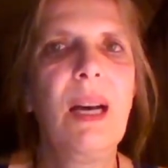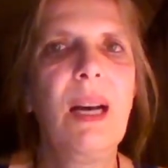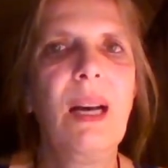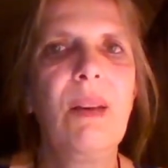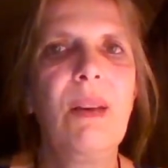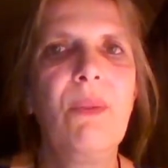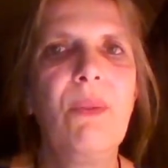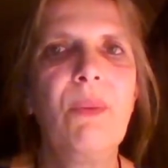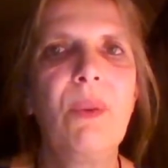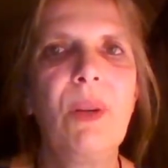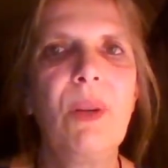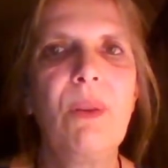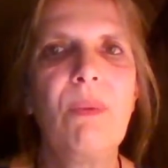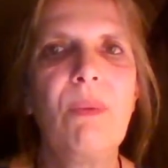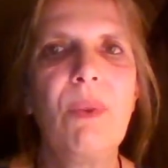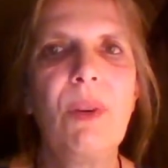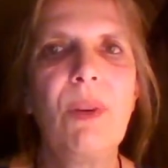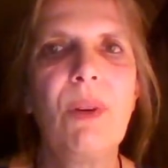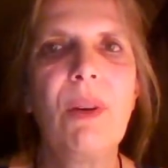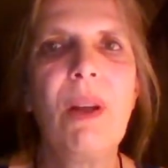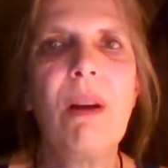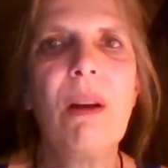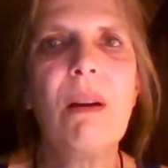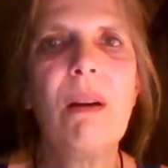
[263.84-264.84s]
I've worked
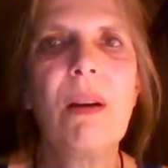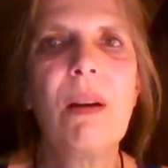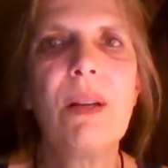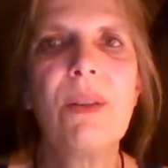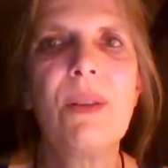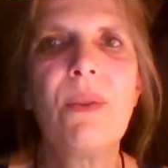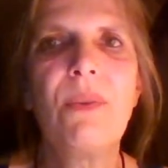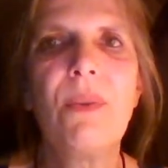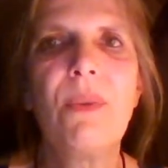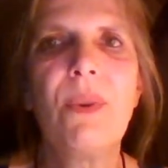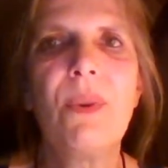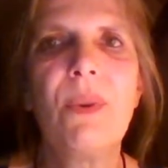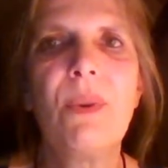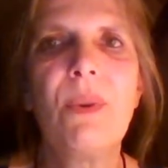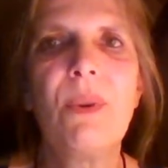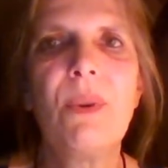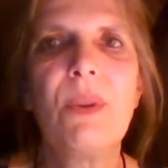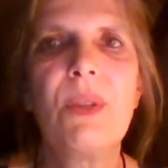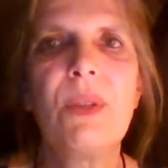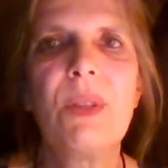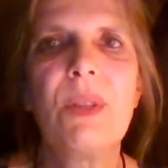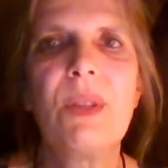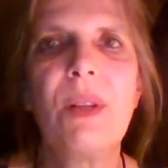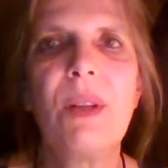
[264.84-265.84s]
very hard to
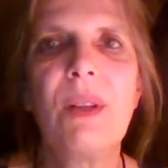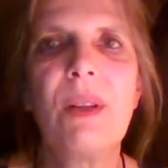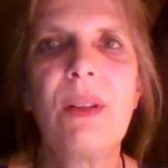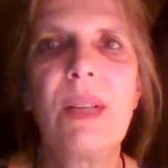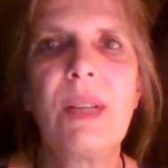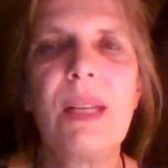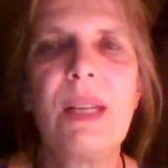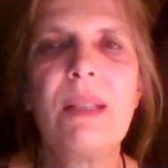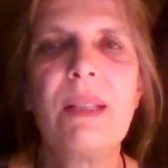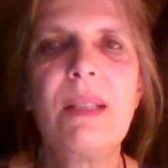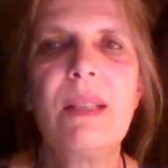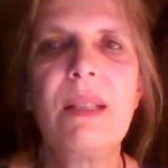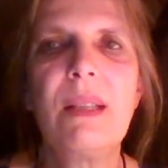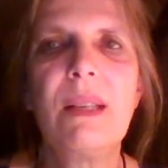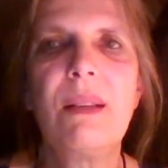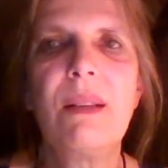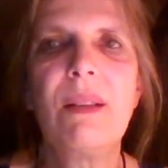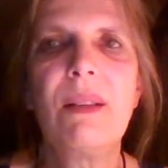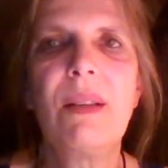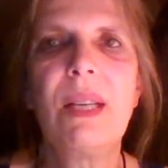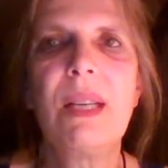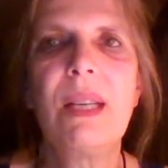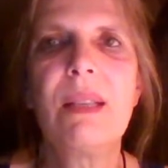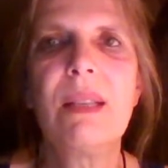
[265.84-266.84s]
focus on
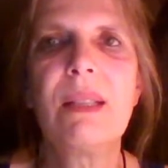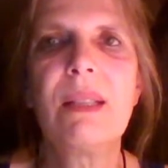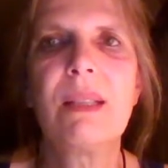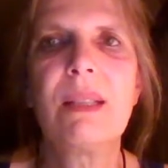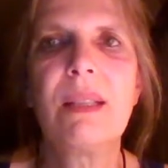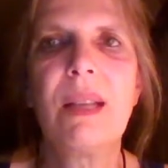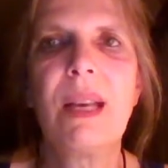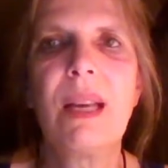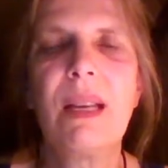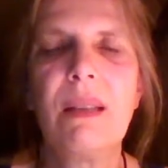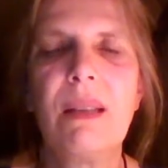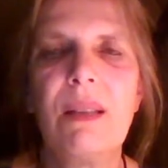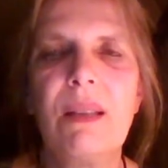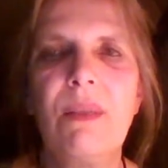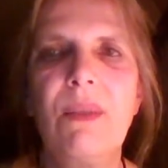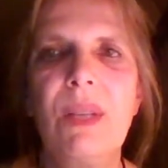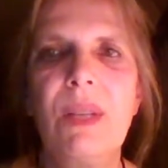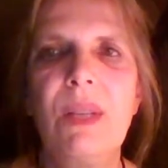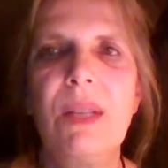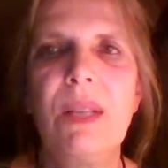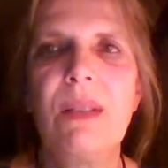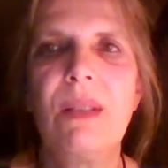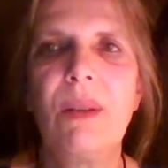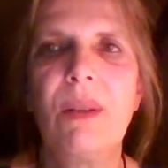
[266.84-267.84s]
necessary
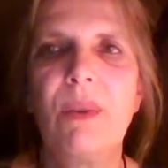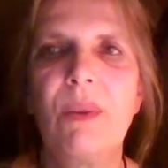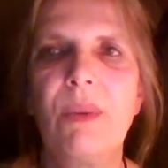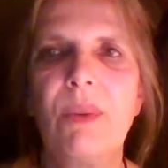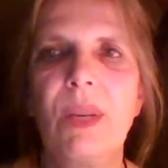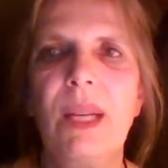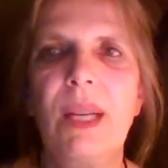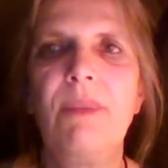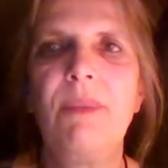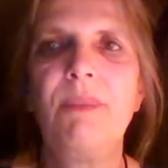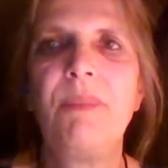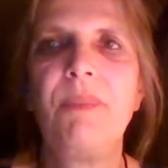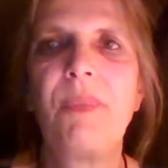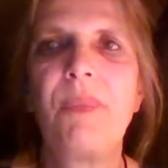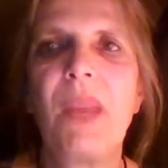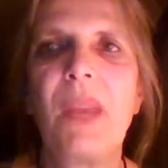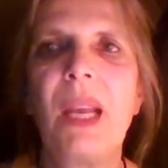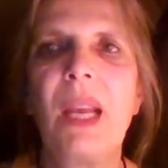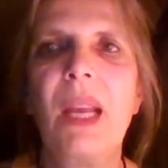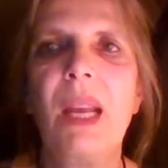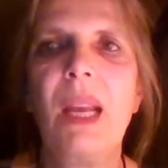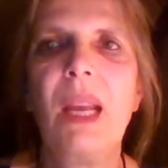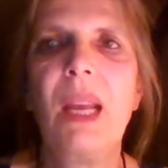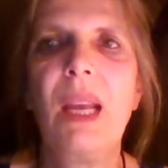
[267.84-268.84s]
activities only.
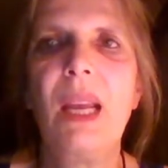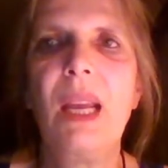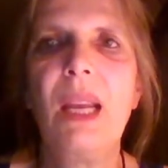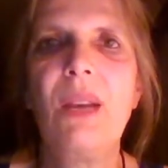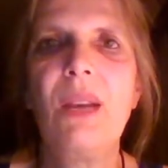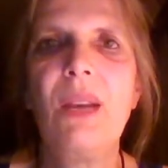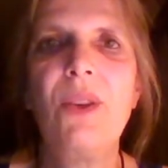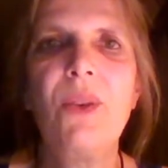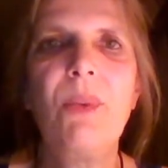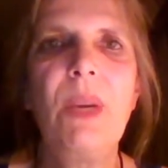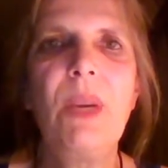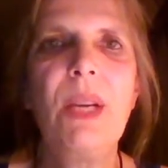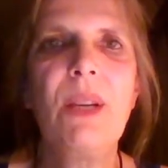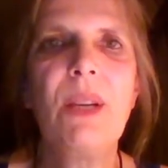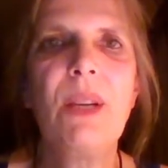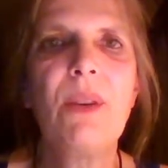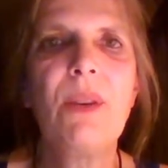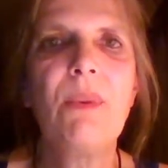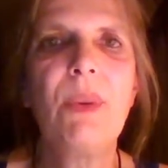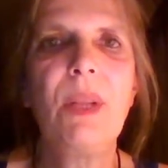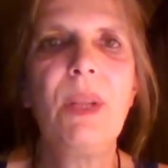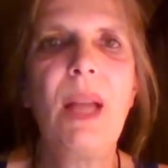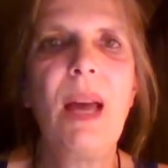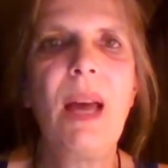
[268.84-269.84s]
Each week
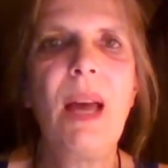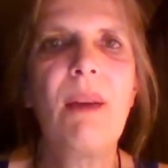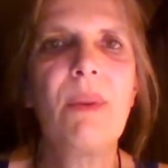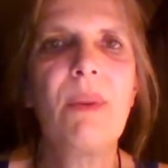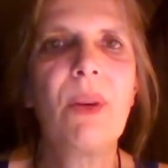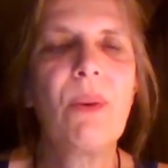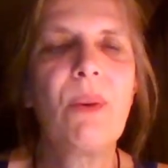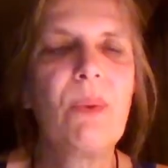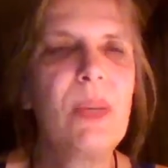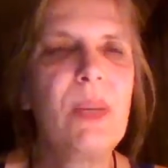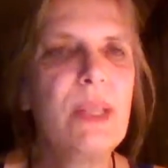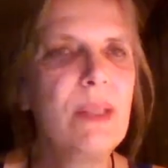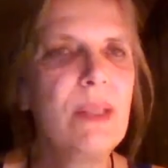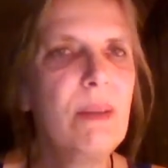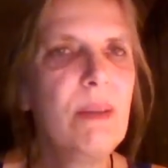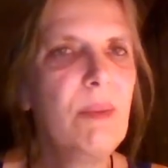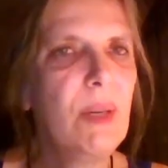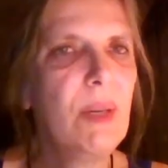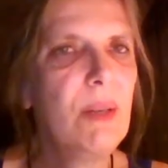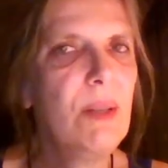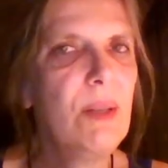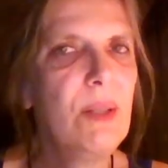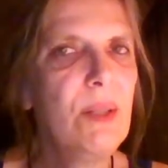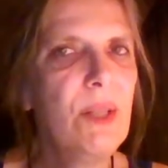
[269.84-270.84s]
you will have a quiz
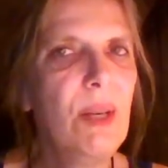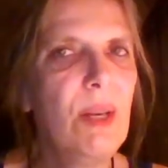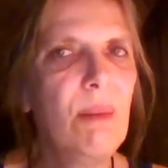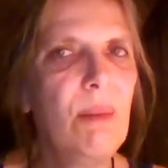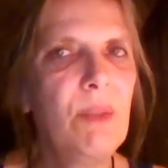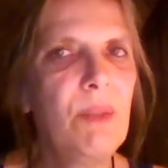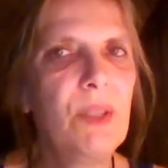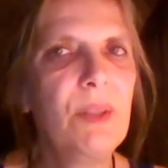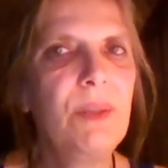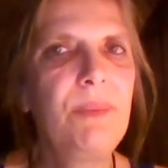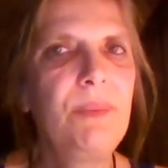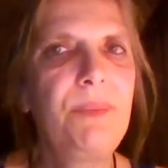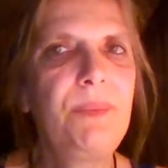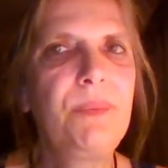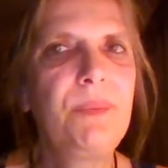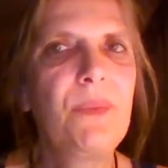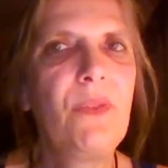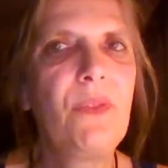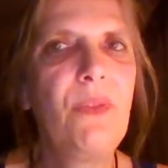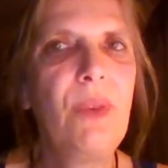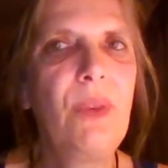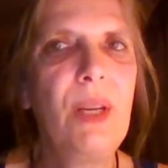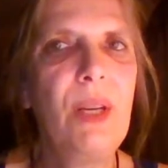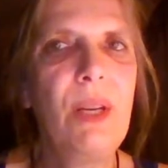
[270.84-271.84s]
about a chapter,
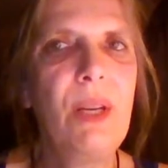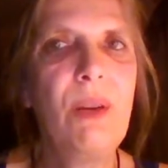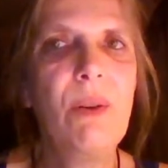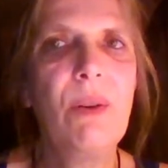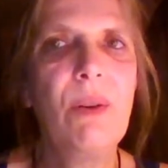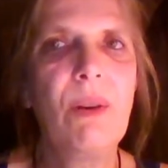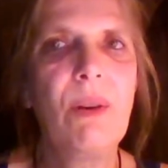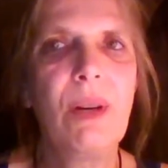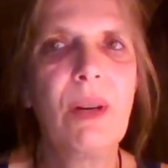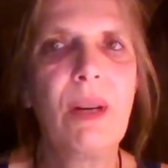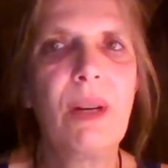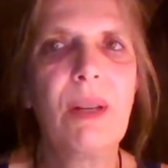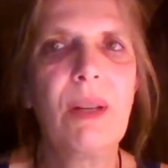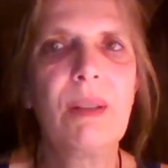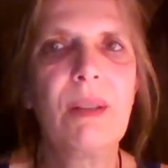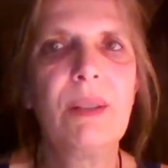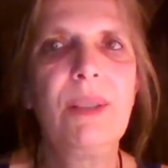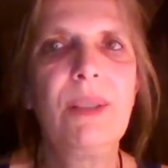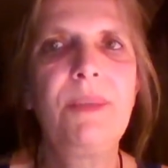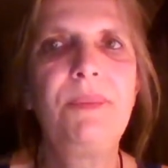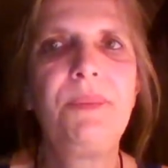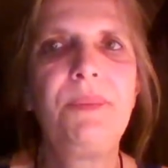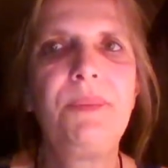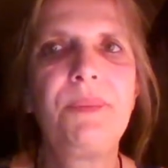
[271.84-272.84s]
video or
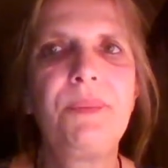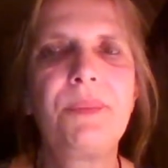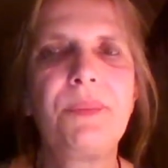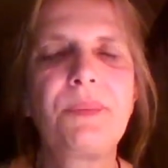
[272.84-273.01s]
article.